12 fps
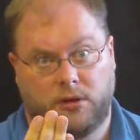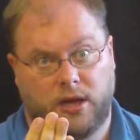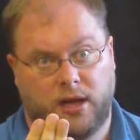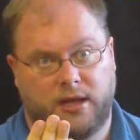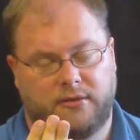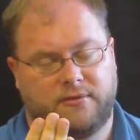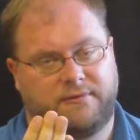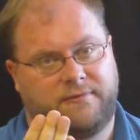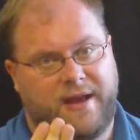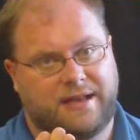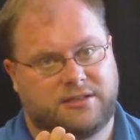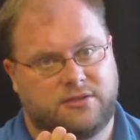Okay, the
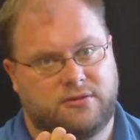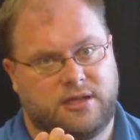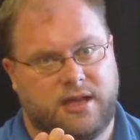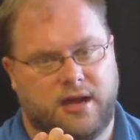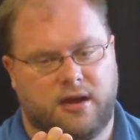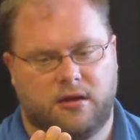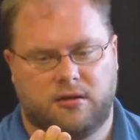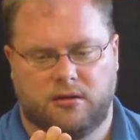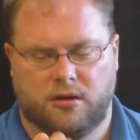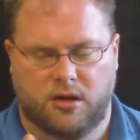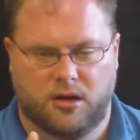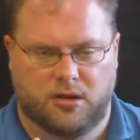faster the air,
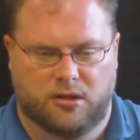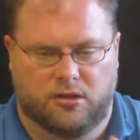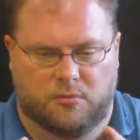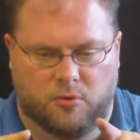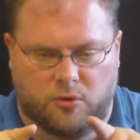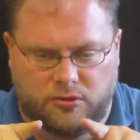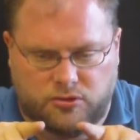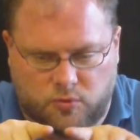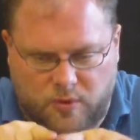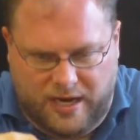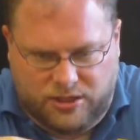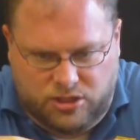the more
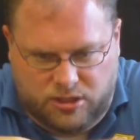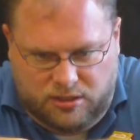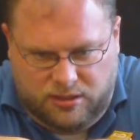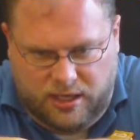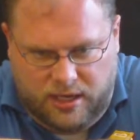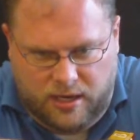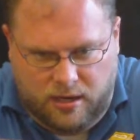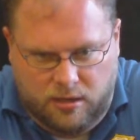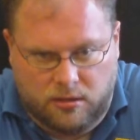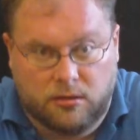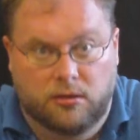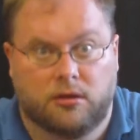direction in the
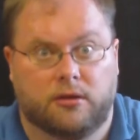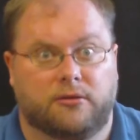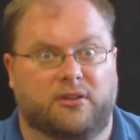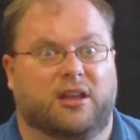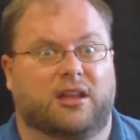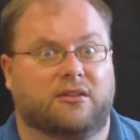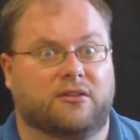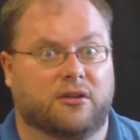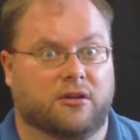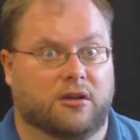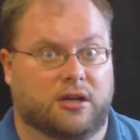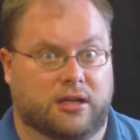air, the
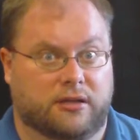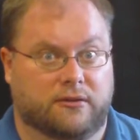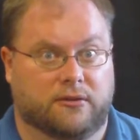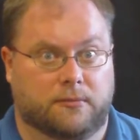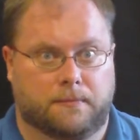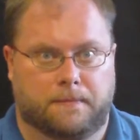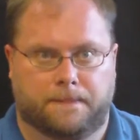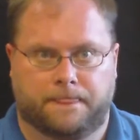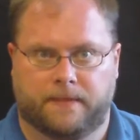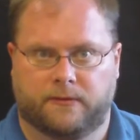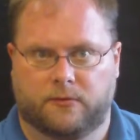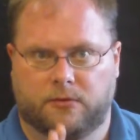easier it is.
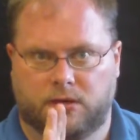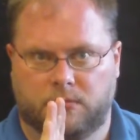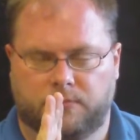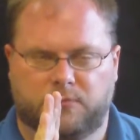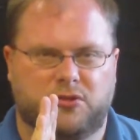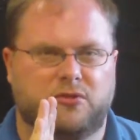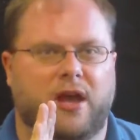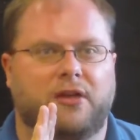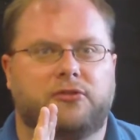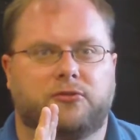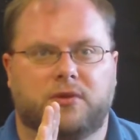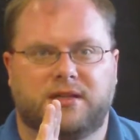So we're going to do
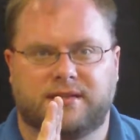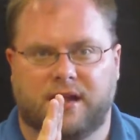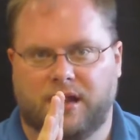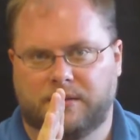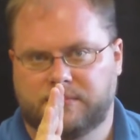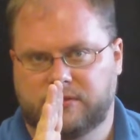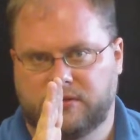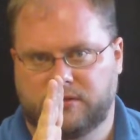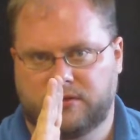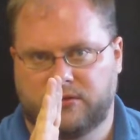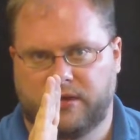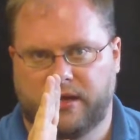that 3 times. So
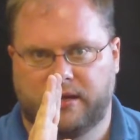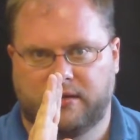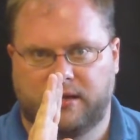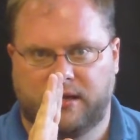let's go ahead.